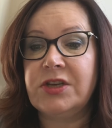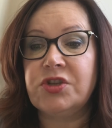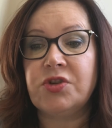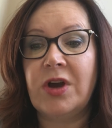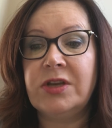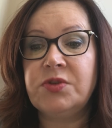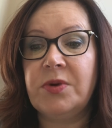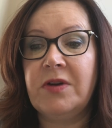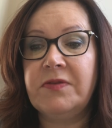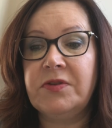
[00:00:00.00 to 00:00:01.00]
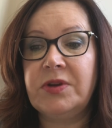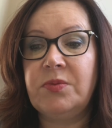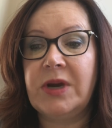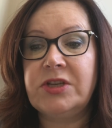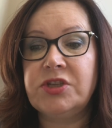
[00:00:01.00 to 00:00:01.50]
In John 12,
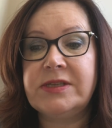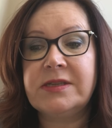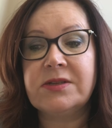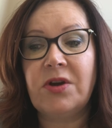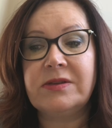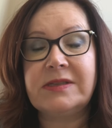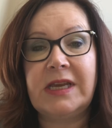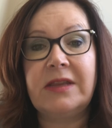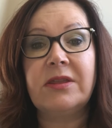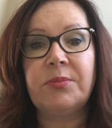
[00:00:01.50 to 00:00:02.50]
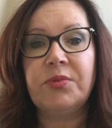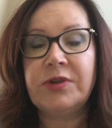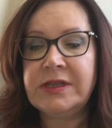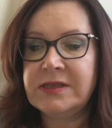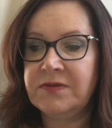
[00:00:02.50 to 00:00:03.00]
31, Jesus calls Satan the
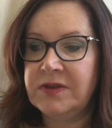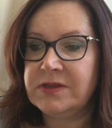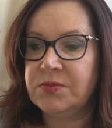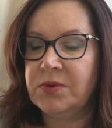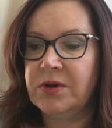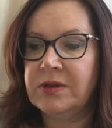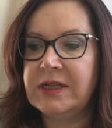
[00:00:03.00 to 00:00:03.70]
prince of this world